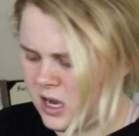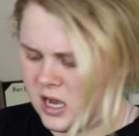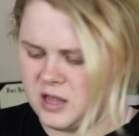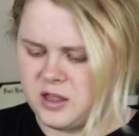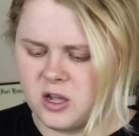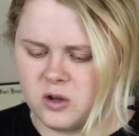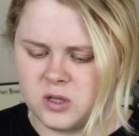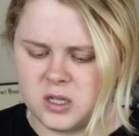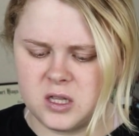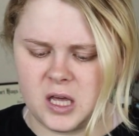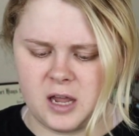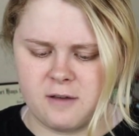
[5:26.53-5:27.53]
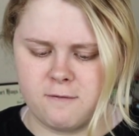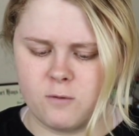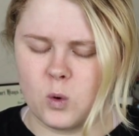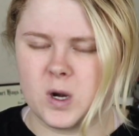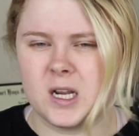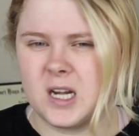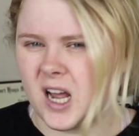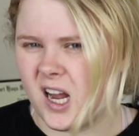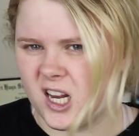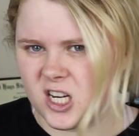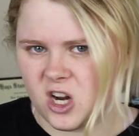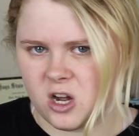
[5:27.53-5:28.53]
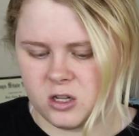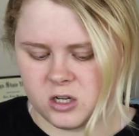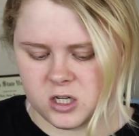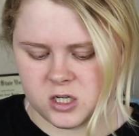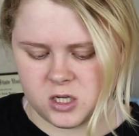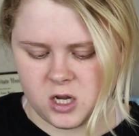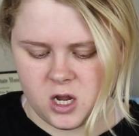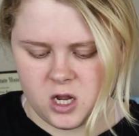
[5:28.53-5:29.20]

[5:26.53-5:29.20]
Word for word: I think only like $49,